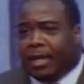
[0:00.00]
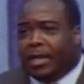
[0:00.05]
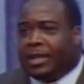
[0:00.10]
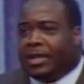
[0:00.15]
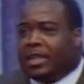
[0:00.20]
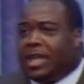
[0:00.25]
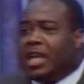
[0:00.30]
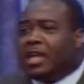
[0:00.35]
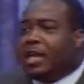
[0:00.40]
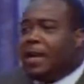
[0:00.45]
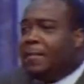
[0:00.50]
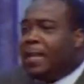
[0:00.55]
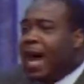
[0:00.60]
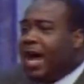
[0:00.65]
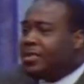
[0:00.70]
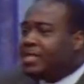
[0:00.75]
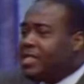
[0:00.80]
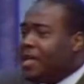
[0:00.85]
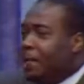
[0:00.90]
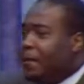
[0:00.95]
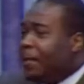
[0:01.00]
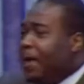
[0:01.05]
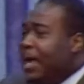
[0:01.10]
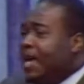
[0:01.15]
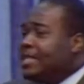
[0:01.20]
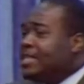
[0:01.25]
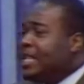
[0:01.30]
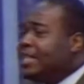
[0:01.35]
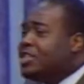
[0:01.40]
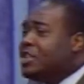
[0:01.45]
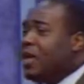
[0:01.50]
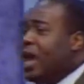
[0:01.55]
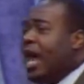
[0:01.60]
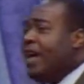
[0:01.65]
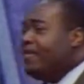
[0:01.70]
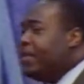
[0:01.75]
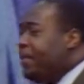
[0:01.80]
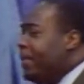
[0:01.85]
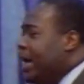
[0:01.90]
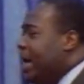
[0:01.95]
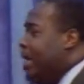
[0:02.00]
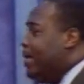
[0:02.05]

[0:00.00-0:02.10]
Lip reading: think about someplace that you haven't been,